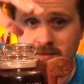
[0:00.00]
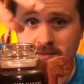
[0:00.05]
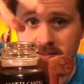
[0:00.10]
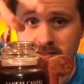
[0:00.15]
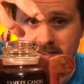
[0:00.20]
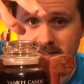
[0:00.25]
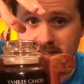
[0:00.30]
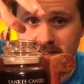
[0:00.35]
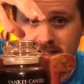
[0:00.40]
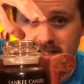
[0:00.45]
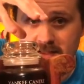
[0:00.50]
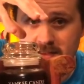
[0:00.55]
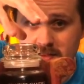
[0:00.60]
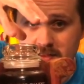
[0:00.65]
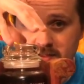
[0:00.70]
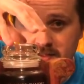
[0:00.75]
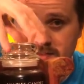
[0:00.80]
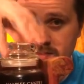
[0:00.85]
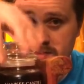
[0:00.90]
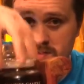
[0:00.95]
lit like
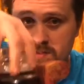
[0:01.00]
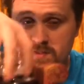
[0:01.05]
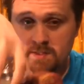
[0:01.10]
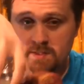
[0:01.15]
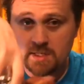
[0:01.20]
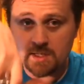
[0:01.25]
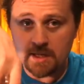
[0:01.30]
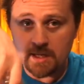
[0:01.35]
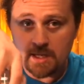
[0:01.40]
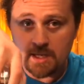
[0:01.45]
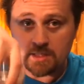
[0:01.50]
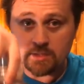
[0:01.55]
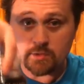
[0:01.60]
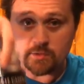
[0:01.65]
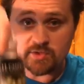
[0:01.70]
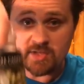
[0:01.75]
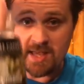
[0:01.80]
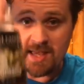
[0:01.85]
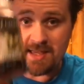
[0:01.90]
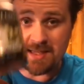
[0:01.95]
this and you
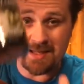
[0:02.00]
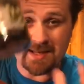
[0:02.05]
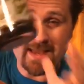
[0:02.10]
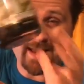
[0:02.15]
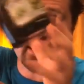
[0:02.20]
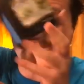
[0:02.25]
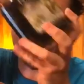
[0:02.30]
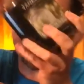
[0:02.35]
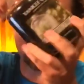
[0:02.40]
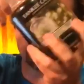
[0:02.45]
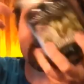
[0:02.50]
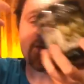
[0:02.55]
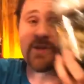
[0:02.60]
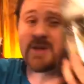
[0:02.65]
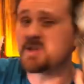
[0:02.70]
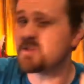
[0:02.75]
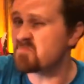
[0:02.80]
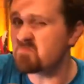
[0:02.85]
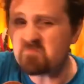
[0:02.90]
take it out after